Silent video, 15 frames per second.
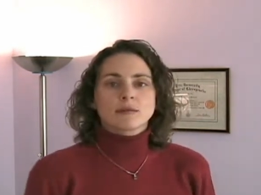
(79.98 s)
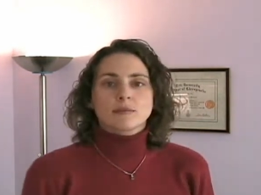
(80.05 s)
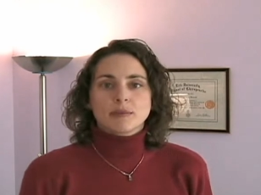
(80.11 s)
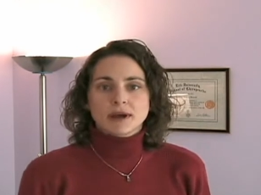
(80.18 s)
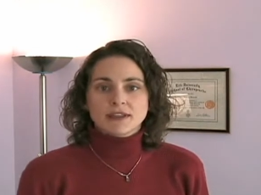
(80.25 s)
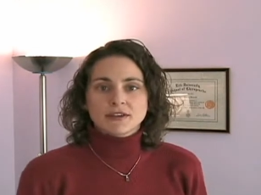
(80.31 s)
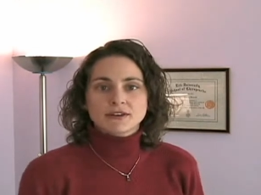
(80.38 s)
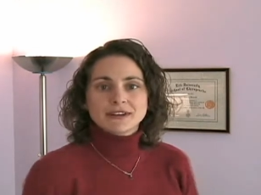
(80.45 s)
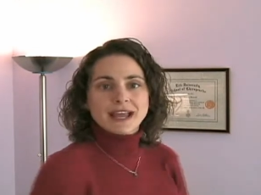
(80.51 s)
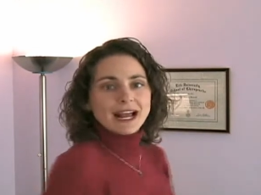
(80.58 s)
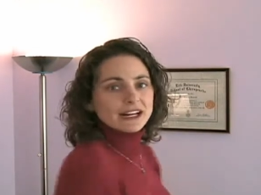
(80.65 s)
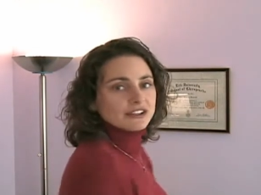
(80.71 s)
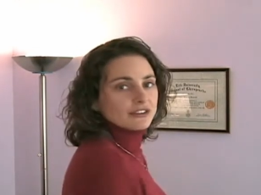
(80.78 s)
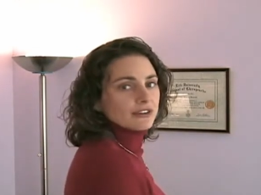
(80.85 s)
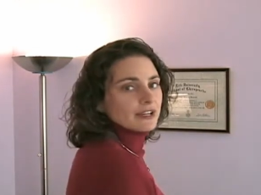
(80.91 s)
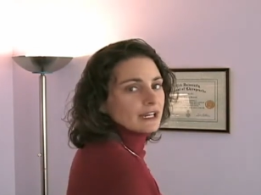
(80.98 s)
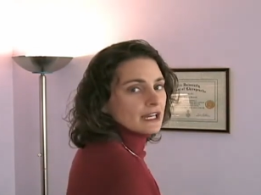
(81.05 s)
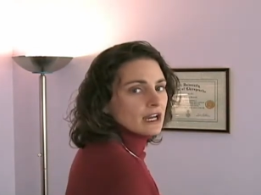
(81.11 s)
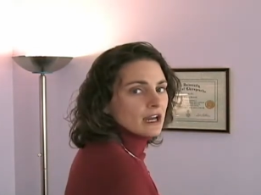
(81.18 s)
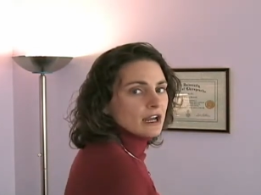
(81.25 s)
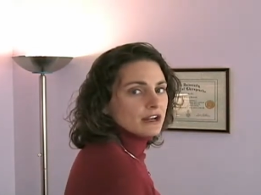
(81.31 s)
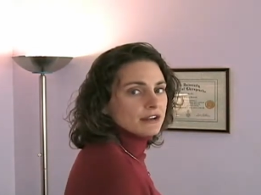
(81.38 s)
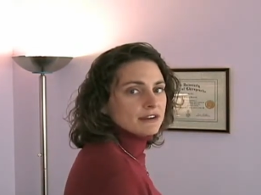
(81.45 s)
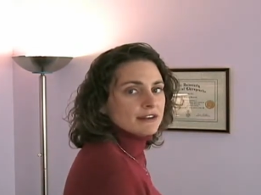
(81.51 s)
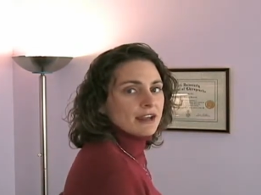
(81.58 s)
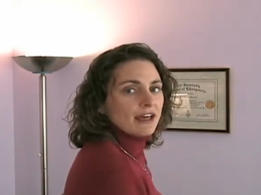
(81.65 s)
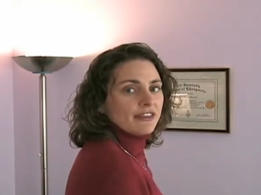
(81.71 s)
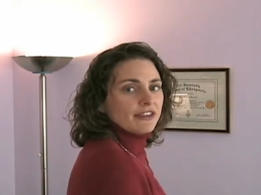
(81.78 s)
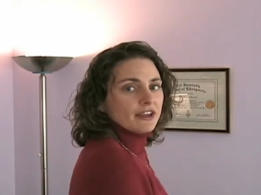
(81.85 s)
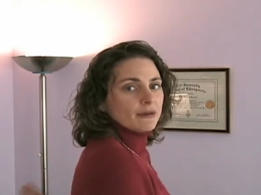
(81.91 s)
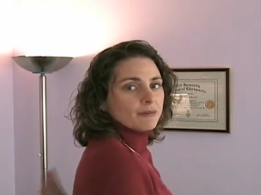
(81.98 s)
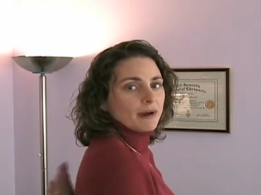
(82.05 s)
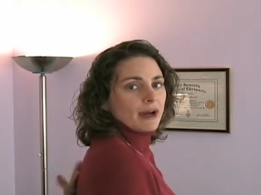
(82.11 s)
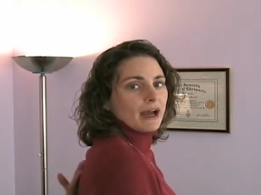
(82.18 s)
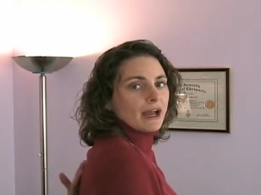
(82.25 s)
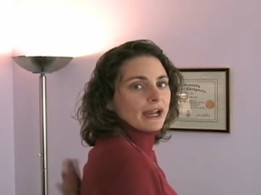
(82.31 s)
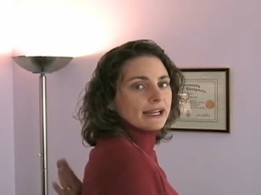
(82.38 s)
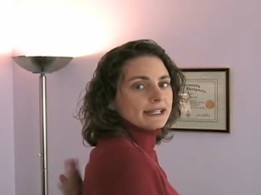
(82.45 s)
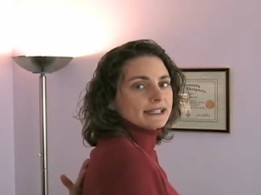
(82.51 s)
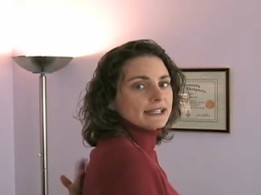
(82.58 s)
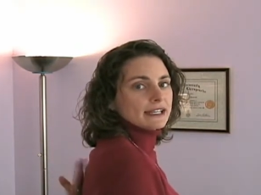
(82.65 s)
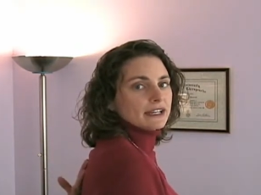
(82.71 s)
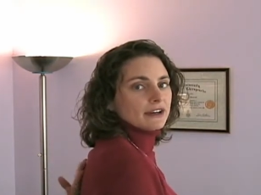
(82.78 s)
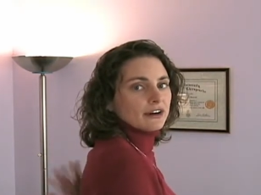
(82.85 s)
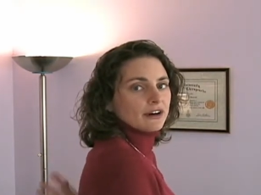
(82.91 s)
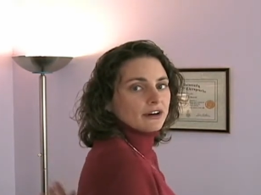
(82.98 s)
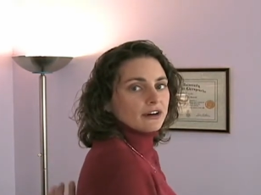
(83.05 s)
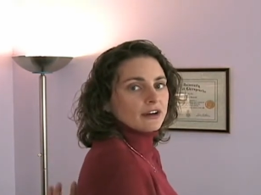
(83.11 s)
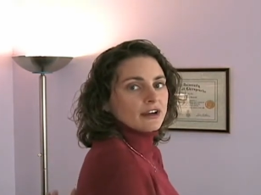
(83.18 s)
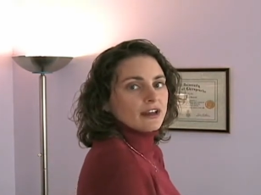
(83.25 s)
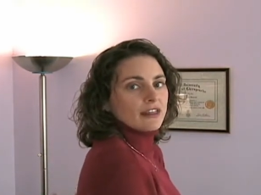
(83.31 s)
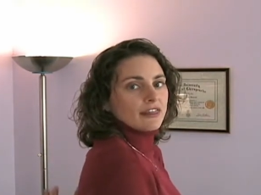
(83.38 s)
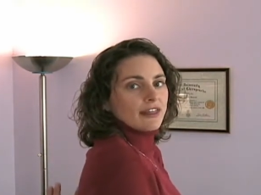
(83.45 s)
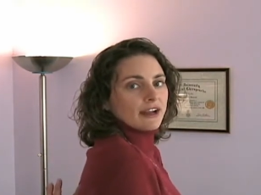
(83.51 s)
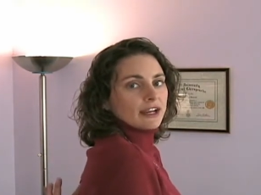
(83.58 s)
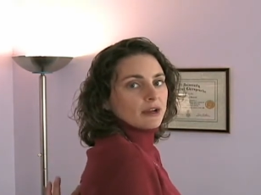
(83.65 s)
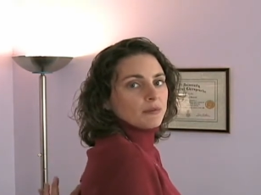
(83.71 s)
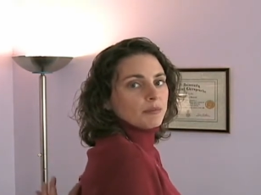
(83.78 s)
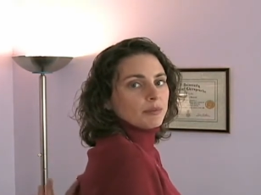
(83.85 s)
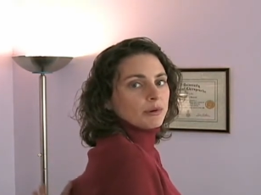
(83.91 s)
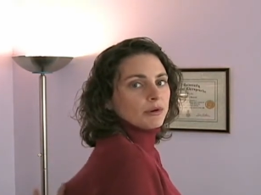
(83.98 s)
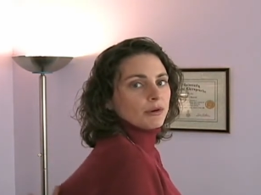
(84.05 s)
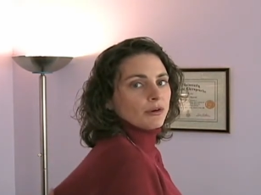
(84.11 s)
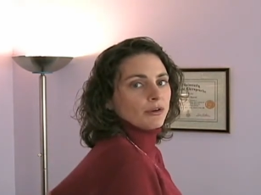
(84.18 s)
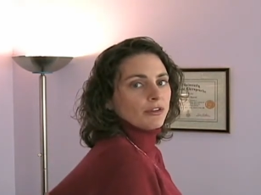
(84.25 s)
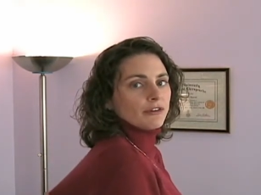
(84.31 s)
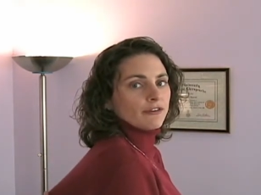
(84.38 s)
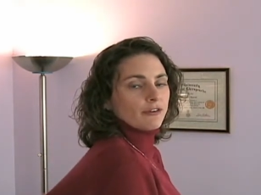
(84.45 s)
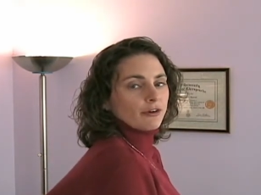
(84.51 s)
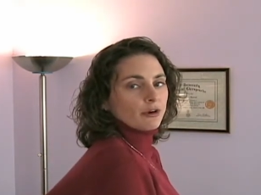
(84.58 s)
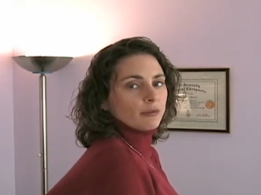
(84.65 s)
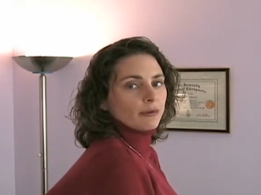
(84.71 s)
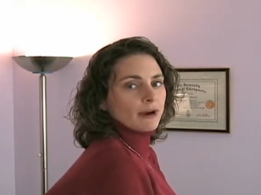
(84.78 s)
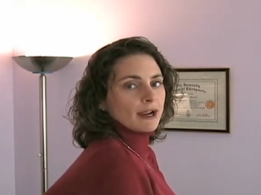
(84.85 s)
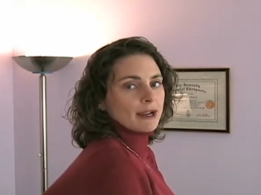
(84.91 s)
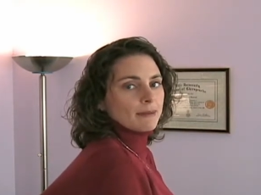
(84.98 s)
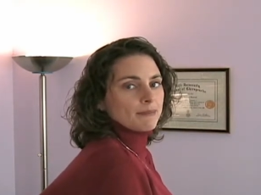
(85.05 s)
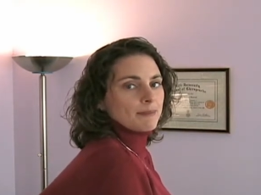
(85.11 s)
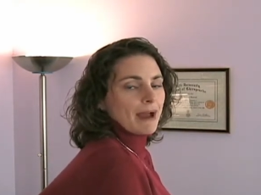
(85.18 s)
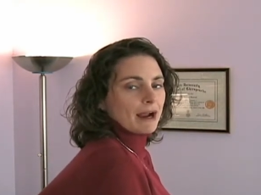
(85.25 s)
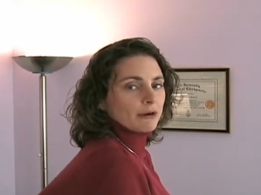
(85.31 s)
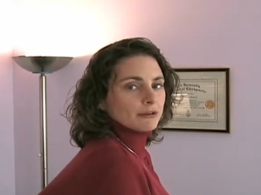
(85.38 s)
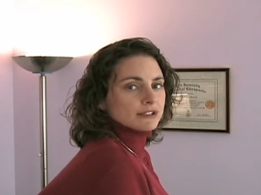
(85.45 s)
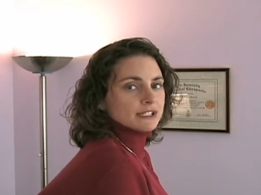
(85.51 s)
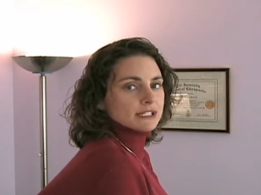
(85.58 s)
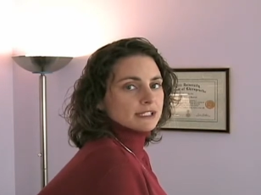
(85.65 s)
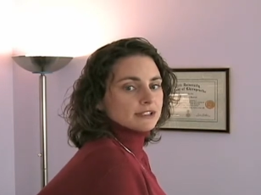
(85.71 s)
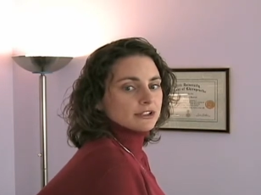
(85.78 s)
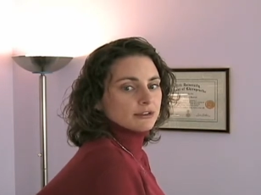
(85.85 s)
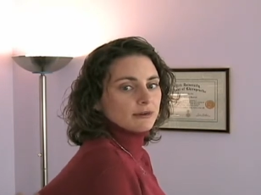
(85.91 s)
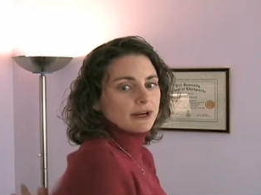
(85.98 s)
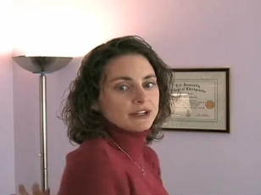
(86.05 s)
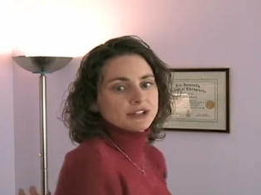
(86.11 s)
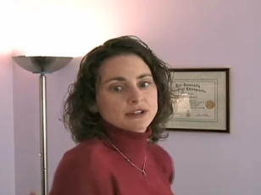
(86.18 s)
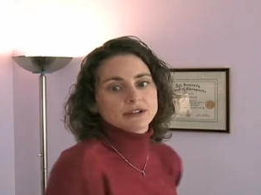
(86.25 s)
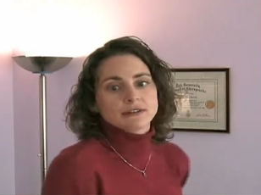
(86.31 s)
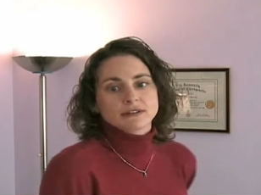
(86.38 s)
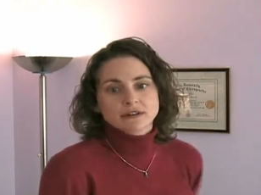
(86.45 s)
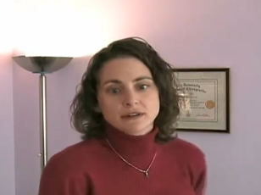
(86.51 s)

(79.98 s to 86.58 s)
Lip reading: But there's actually nothing behind here that can pull the vertebrae backwards in this direction.